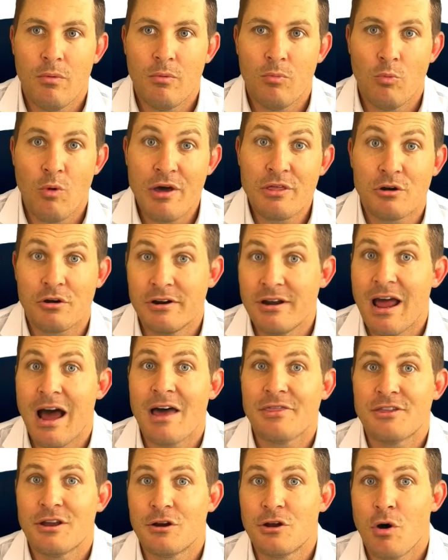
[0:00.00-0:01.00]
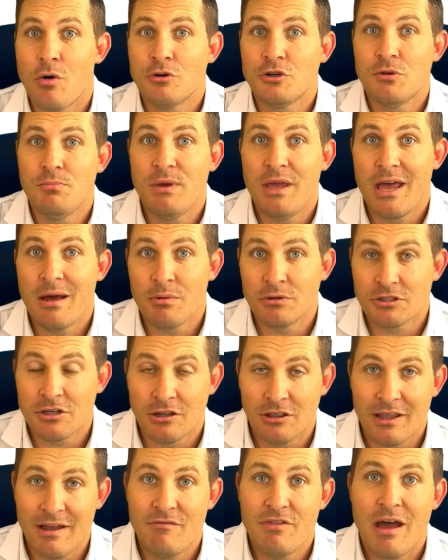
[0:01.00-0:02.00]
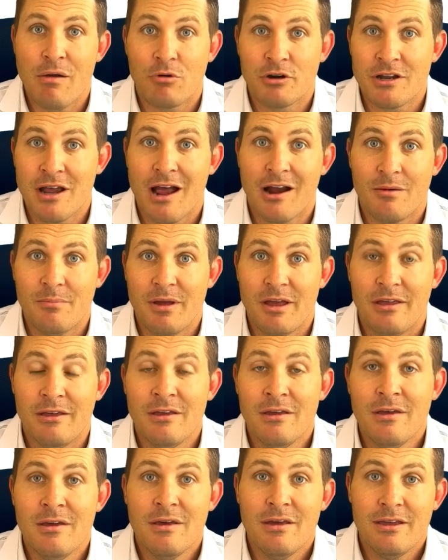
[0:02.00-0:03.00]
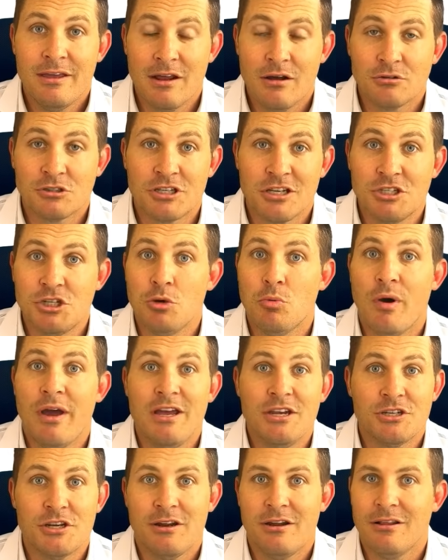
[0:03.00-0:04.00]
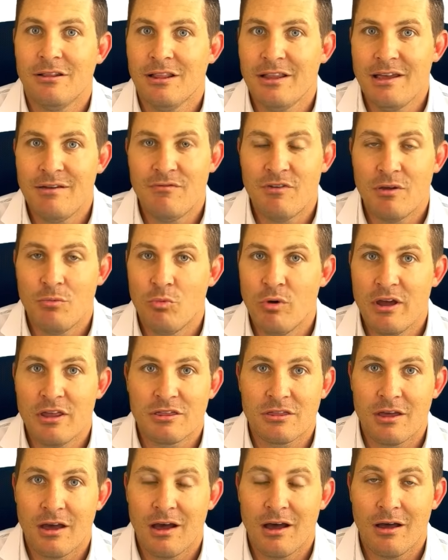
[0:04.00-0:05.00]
whether or not they're going to be able to live that retirement situation and live it with